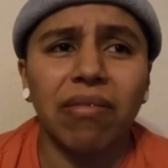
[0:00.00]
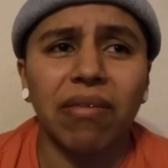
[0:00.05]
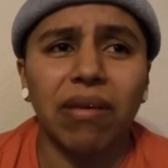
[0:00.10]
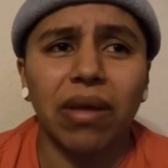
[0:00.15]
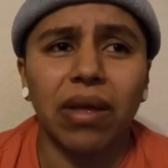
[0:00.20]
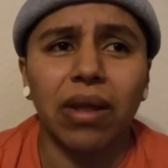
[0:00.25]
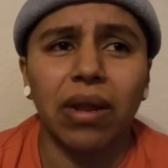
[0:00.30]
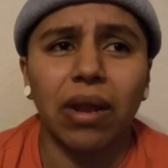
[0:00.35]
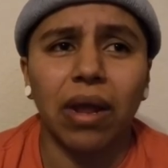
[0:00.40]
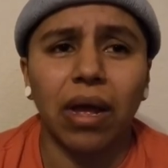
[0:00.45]

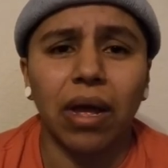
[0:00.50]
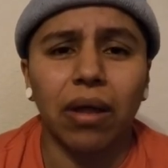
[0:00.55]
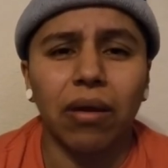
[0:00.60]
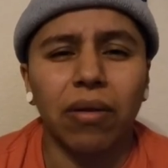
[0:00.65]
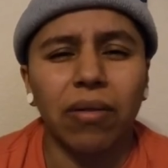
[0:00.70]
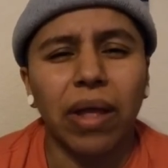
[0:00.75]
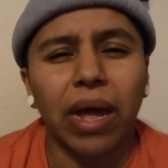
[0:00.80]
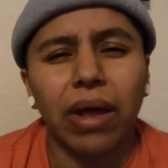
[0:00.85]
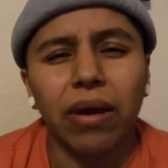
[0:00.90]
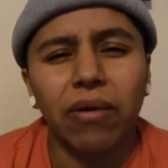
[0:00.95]
that I
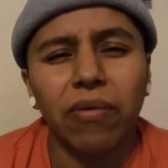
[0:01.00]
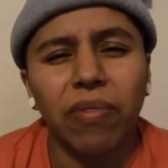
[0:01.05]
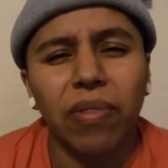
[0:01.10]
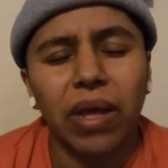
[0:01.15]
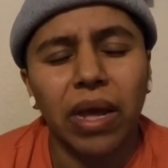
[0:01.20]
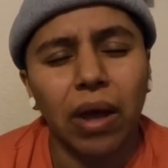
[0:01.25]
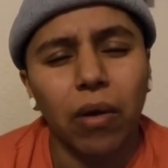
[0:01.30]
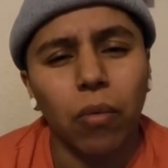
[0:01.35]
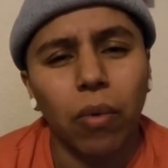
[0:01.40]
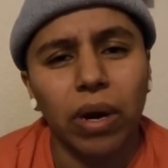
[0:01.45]
don't I don't
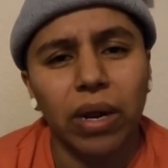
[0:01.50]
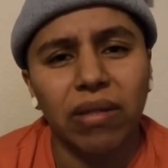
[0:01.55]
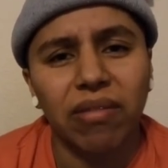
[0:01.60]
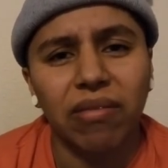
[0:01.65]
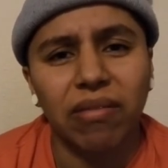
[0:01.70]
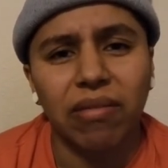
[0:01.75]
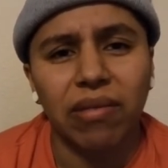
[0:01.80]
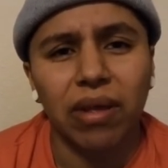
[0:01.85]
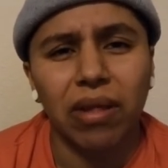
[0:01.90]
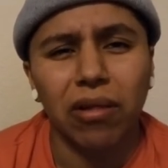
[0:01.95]
think I wanted to
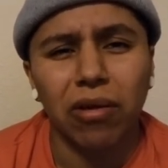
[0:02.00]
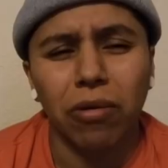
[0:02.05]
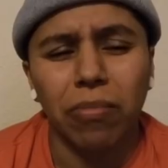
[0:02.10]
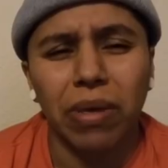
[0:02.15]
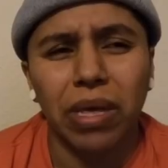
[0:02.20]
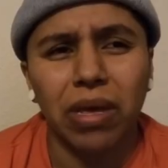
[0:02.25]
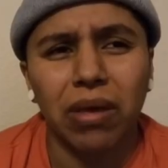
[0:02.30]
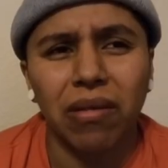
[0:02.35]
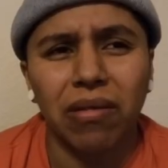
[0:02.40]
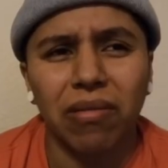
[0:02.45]
tell her
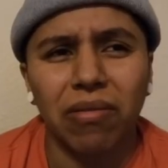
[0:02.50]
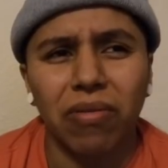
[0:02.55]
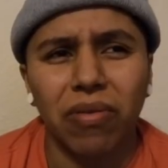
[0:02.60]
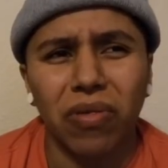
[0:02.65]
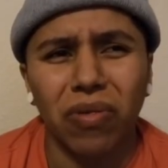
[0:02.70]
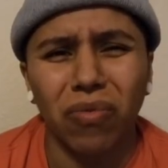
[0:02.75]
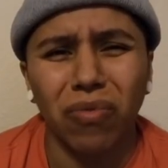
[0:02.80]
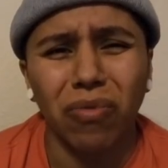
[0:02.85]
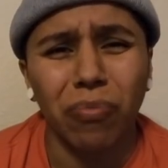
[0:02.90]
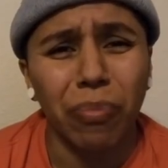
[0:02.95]
because
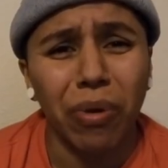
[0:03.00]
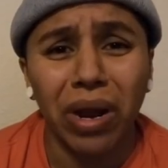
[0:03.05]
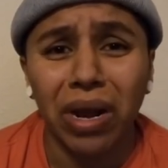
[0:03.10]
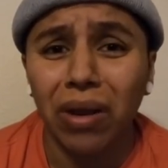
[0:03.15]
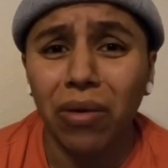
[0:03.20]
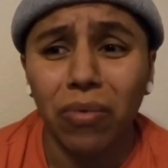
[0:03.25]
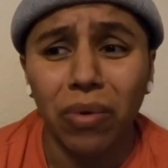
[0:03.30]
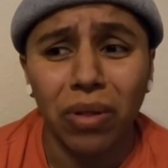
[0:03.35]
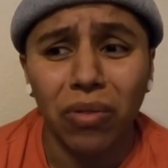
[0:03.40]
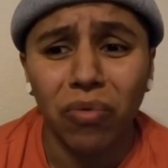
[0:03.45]
she was
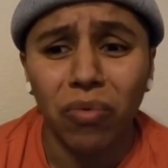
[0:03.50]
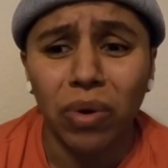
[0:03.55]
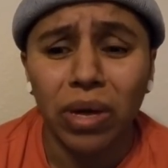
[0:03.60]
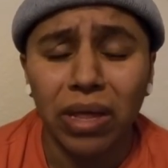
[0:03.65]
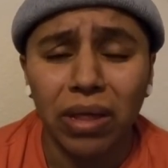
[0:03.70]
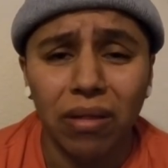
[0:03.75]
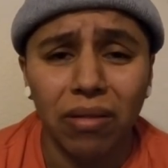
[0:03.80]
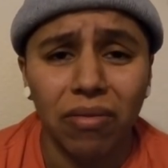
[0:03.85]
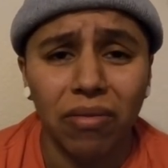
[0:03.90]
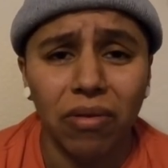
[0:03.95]
pregnant with
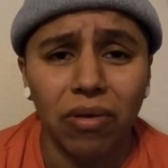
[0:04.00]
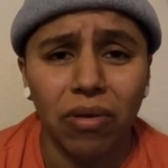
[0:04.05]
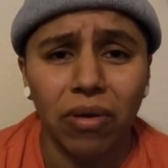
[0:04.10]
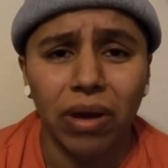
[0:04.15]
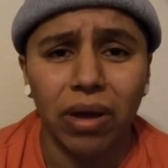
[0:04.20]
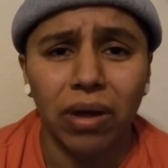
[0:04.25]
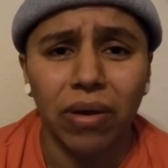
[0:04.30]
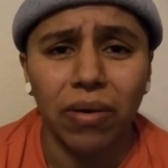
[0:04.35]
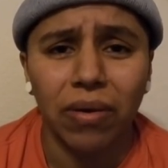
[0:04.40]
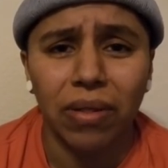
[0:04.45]
twins, you know.
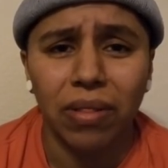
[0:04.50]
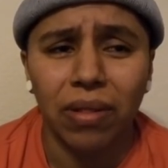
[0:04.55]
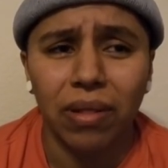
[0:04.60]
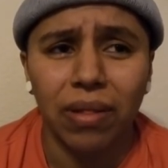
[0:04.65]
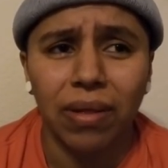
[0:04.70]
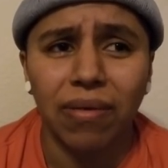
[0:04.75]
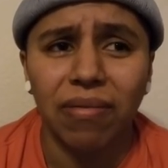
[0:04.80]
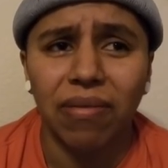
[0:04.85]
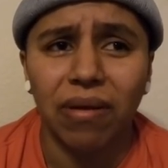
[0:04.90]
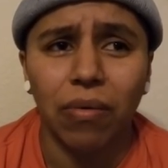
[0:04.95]
I, the
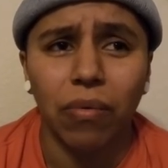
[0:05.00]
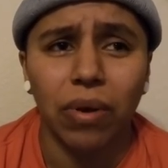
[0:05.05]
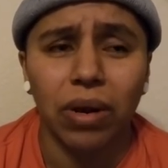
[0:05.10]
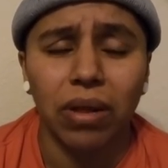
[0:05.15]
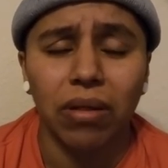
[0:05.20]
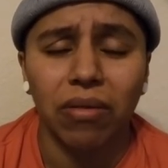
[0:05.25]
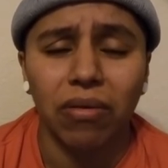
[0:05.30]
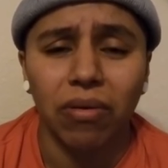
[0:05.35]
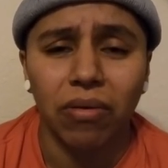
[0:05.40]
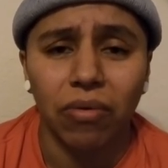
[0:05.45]
least I
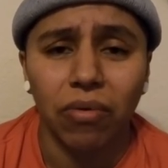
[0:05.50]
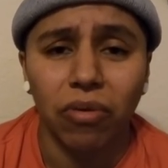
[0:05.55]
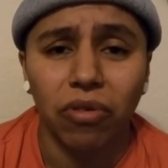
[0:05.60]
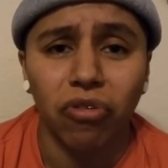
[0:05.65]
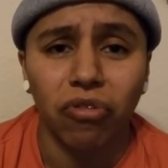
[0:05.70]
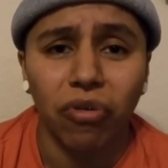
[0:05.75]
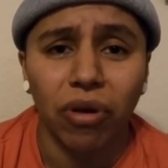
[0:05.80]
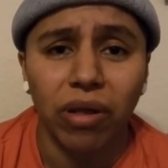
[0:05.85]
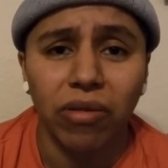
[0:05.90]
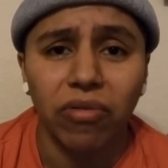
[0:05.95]
wanted to do was
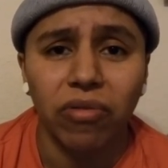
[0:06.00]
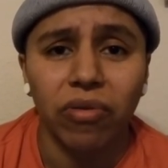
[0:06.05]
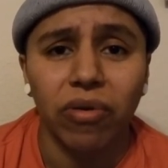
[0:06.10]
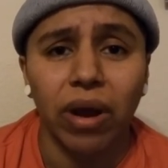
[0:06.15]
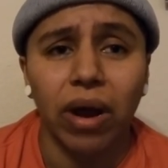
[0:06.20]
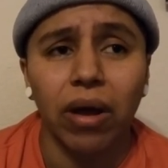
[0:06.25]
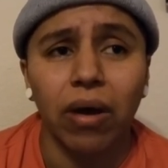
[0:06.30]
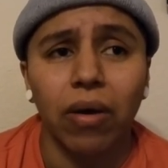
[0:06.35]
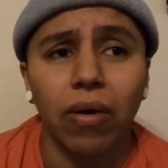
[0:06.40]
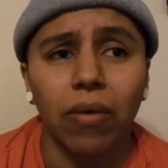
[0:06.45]
stress her
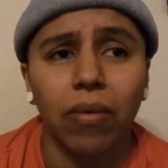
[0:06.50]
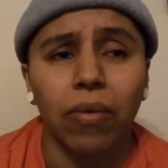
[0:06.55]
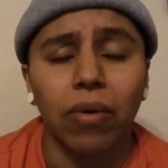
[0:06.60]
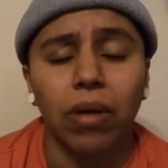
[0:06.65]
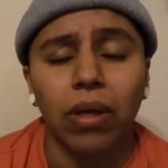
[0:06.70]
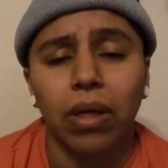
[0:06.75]
out.